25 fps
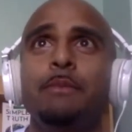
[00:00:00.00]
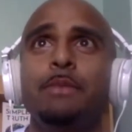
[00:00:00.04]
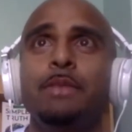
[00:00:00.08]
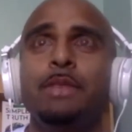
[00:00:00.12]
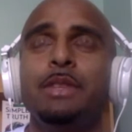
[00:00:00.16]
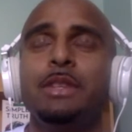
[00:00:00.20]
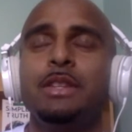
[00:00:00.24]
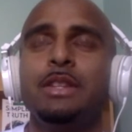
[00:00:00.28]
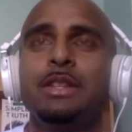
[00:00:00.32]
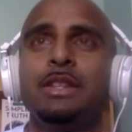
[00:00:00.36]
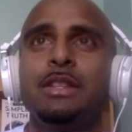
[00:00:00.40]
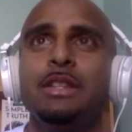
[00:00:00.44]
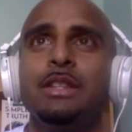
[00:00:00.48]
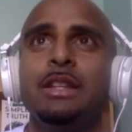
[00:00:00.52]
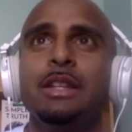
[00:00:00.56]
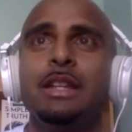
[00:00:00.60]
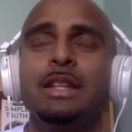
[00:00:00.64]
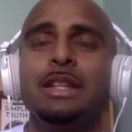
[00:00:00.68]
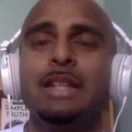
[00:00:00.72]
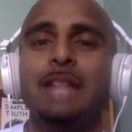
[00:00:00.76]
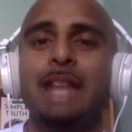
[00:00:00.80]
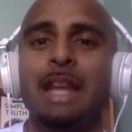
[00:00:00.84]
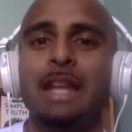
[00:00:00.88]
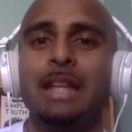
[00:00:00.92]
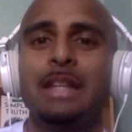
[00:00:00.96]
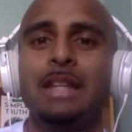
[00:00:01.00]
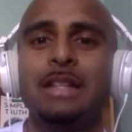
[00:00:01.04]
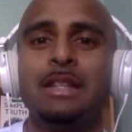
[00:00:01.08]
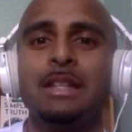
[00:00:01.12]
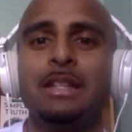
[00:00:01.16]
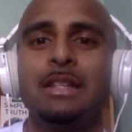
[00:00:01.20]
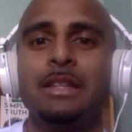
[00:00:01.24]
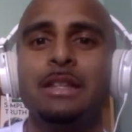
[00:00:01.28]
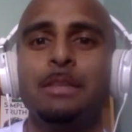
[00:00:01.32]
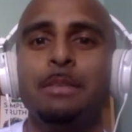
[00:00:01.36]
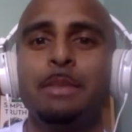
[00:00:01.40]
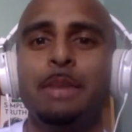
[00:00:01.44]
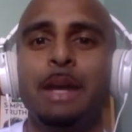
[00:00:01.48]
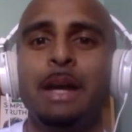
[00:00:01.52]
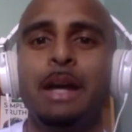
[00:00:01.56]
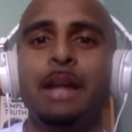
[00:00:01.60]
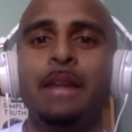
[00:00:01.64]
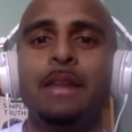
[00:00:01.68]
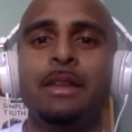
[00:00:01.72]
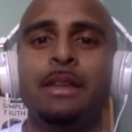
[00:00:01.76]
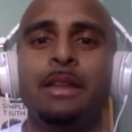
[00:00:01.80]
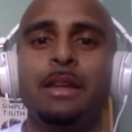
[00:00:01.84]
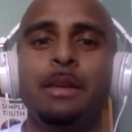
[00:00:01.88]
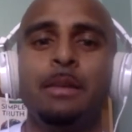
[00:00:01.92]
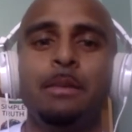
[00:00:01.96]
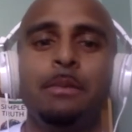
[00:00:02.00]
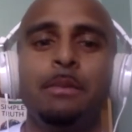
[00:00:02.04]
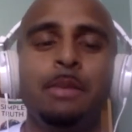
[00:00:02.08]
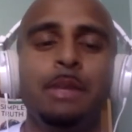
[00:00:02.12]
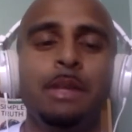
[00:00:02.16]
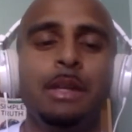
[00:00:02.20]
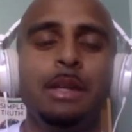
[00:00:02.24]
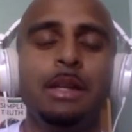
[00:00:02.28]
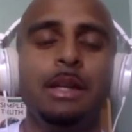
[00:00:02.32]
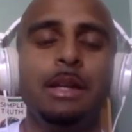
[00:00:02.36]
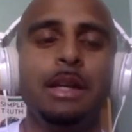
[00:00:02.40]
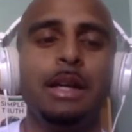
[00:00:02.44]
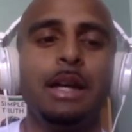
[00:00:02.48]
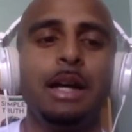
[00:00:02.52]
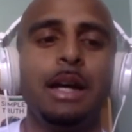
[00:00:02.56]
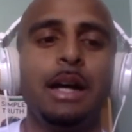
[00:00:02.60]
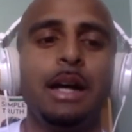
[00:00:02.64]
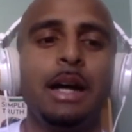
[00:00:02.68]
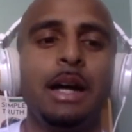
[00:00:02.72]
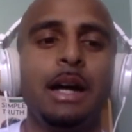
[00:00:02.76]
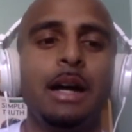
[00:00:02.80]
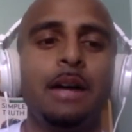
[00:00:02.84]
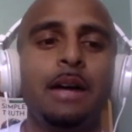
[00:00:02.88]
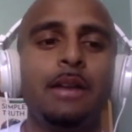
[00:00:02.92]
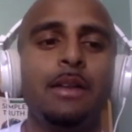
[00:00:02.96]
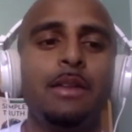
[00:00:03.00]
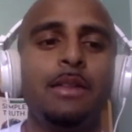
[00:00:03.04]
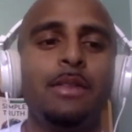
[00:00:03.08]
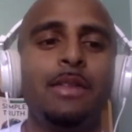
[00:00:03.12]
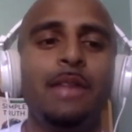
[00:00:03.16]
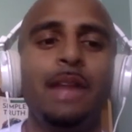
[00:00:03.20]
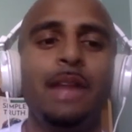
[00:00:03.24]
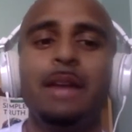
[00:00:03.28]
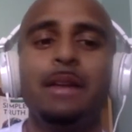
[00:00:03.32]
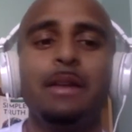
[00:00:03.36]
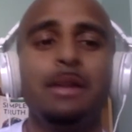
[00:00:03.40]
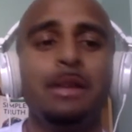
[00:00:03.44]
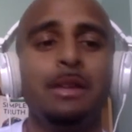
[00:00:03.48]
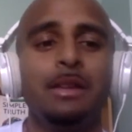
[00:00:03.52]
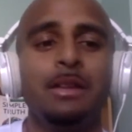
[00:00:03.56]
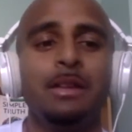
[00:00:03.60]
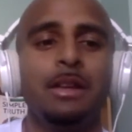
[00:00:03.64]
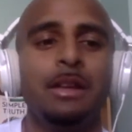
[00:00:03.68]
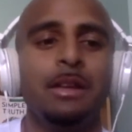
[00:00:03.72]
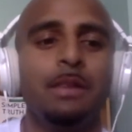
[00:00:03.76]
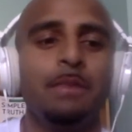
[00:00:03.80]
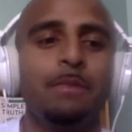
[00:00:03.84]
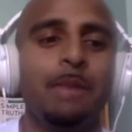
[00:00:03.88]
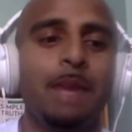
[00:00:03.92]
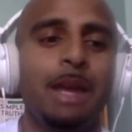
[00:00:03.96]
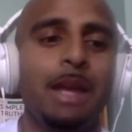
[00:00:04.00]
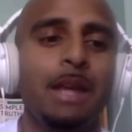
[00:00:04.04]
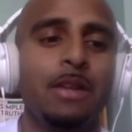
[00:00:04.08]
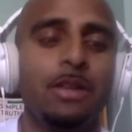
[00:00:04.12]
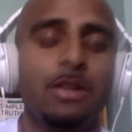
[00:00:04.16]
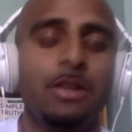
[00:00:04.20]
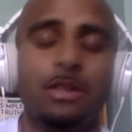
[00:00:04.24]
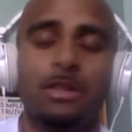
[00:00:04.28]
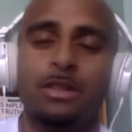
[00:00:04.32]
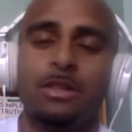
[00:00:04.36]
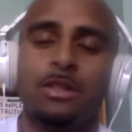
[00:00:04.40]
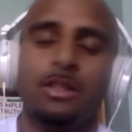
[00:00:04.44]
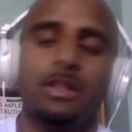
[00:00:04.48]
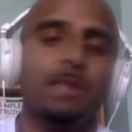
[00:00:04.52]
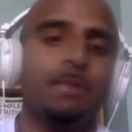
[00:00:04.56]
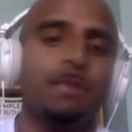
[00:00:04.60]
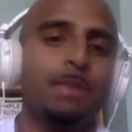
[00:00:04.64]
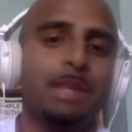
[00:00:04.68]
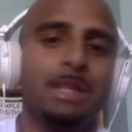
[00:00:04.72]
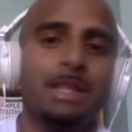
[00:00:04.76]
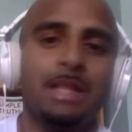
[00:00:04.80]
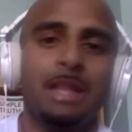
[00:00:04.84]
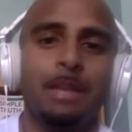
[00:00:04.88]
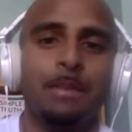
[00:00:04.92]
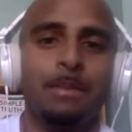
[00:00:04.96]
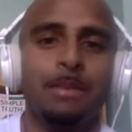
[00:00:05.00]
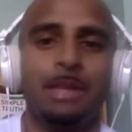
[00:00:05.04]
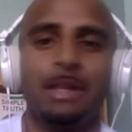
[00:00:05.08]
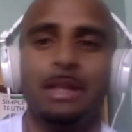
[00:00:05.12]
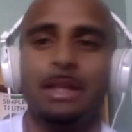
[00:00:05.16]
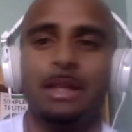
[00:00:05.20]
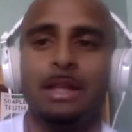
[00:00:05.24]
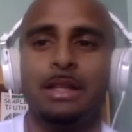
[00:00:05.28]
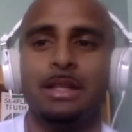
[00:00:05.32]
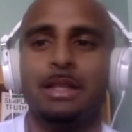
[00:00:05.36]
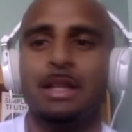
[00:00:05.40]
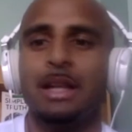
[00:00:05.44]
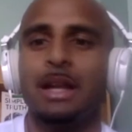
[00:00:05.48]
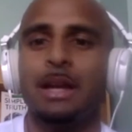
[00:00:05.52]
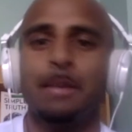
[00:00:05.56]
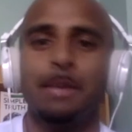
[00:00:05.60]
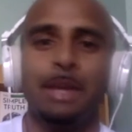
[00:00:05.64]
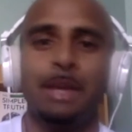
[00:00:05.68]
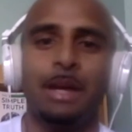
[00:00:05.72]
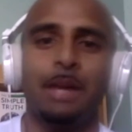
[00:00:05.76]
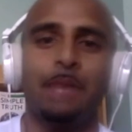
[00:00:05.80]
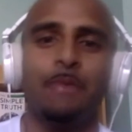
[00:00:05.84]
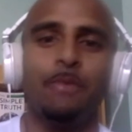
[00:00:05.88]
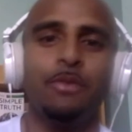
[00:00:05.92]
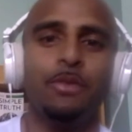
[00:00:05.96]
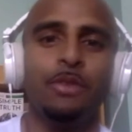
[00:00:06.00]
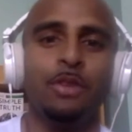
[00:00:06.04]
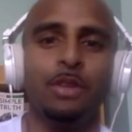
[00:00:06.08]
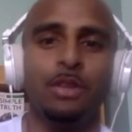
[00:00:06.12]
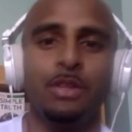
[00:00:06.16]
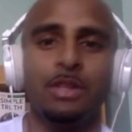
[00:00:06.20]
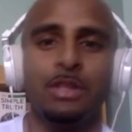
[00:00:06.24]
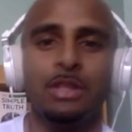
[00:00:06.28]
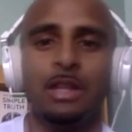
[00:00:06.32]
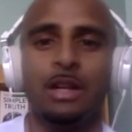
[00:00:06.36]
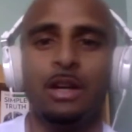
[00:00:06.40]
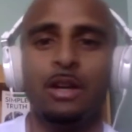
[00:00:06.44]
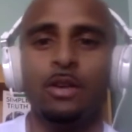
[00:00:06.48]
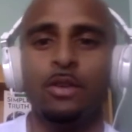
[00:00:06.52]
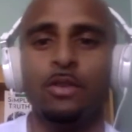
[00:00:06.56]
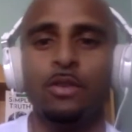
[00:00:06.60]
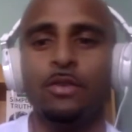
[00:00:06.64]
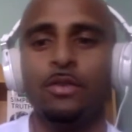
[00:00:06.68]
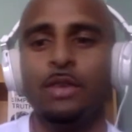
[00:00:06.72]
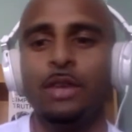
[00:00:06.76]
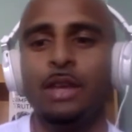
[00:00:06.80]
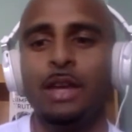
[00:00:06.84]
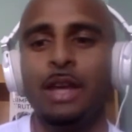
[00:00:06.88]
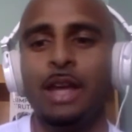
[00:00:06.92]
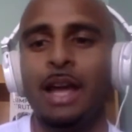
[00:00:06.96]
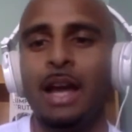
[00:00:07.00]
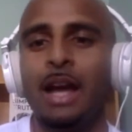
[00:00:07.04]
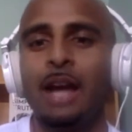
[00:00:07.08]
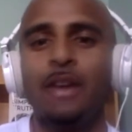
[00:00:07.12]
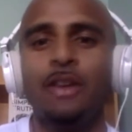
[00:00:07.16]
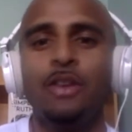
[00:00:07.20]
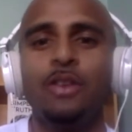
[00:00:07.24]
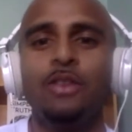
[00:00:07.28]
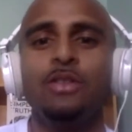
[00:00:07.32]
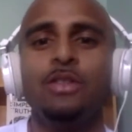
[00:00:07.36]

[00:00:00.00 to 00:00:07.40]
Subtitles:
just an intenseness about them that it may just be something that's coming up for yourself. How do you